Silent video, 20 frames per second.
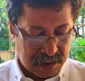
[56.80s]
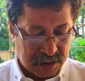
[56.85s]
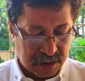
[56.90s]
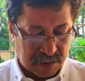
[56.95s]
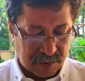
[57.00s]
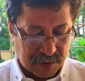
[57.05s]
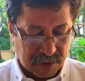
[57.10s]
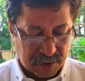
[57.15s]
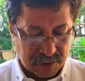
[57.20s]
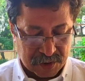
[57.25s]

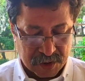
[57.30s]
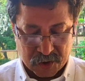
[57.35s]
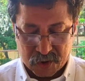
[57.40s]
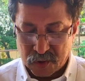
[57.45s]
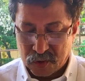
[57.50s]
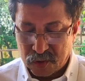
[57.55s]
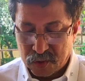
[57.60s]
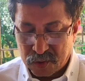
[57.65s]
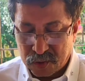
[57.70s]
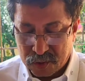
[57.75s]
about the
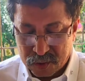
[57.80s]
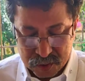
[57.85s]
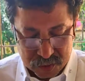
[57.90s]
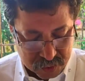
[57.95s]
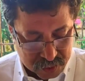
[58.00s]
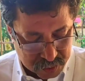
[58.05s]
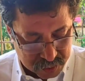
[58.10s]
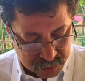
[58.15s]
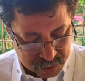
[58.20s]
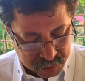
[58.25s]
2
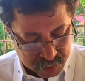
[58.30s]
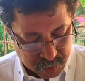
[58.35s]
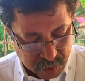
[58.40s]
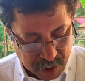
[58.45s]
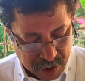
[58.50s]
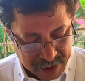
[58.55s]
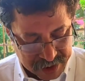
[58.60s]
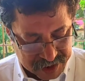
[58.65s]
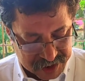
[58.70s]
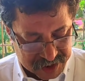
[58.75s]

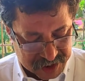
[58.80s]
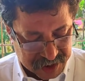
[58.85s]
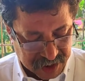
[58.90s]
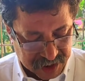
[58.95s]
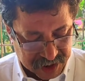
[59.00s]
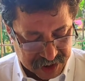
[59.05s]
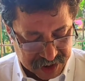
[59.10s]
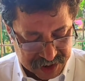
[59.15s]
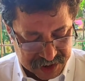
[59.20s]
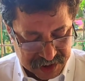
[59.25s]
points,
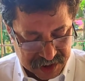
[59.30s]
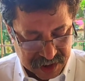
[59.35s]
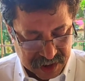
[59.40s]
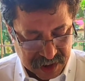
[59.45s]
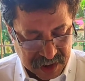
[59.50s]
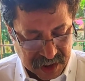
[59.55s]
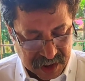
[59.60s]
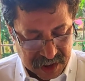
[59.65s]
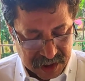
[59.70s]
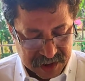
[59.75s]
that is
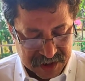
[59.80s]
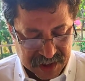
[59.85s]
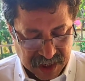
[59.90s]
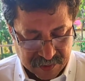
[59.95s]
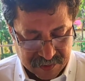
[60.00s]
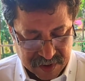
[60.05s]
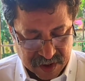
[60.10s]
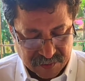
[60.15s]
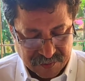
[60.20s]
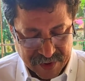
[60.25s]

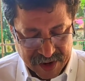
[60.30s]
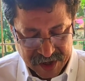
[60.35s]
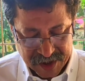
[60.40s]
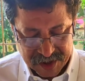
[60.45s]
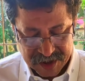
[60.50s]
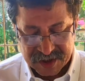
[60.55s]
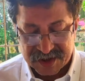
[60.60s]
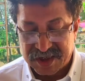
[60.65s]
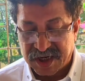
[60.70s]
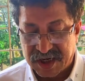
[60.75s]
survey of
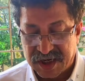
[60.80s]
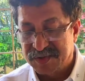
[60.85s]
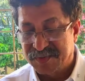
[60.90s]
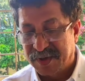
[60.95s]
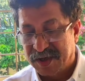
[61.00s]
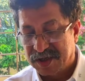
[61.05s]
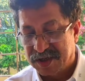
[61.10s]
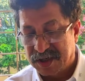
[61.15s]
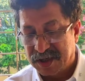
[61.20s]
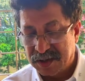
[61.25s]
manager
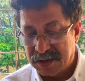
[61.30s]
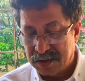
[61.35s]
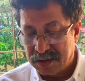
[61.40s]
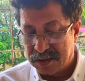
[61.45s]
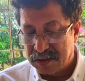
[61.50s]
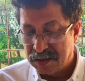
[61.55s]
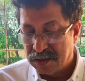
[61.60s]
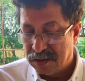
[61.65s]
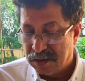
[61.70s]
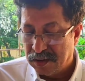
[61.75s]
satisfaction
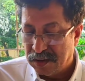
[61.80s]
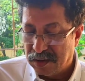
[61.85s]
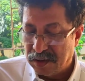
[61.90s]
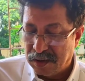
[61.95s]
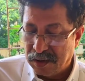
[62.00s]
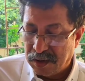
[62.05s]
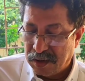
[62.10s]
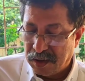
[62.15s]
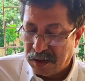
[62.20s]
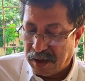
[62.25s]

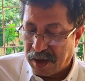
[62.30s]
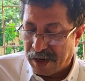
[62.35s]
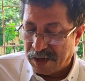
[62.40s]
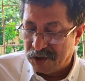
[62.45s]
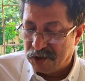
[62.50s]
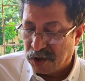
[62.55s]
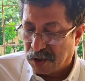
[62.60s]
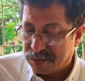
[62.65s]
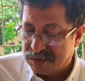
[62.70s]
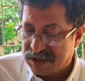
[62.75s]

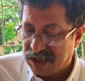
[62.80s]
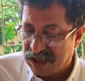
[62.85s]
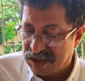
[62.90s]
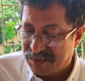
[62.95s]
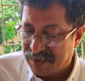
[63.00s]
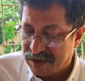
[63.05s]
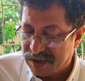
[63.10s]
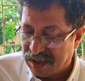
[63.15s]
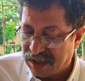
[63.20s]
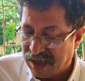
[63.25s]
and job
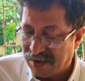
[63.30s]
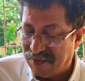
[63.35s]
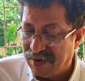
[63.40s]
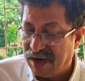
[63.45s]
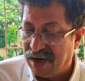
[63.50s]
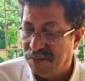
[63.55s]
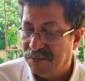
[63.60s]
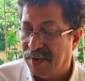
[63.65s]
satisfaction level in